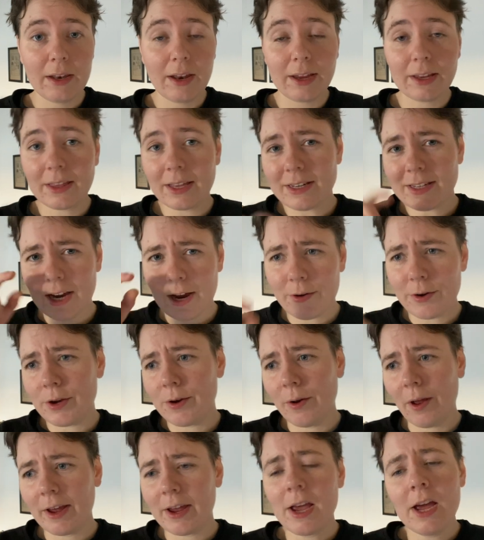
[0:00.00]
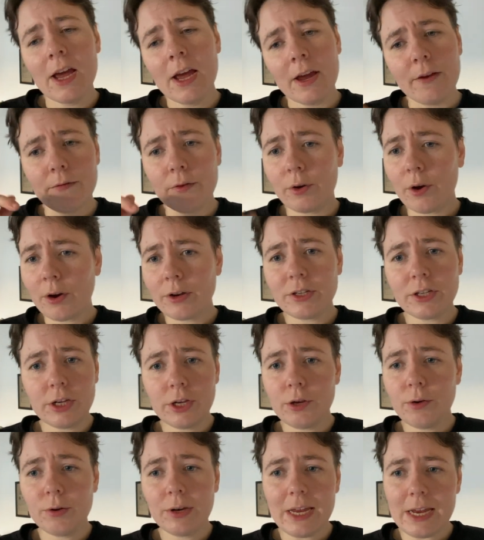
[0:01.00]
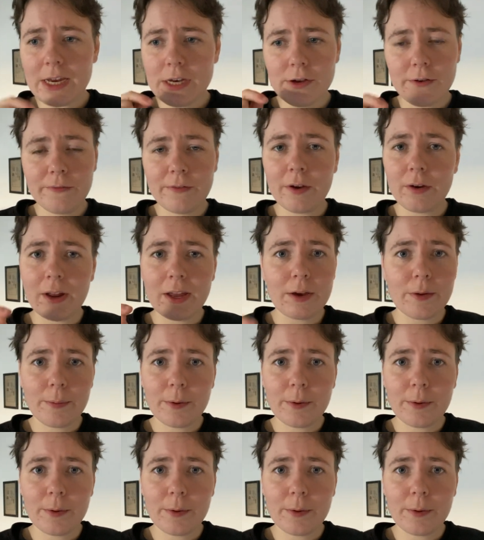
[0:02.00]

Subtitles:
Like they tell you, like if you're going to uni and you feel like you're,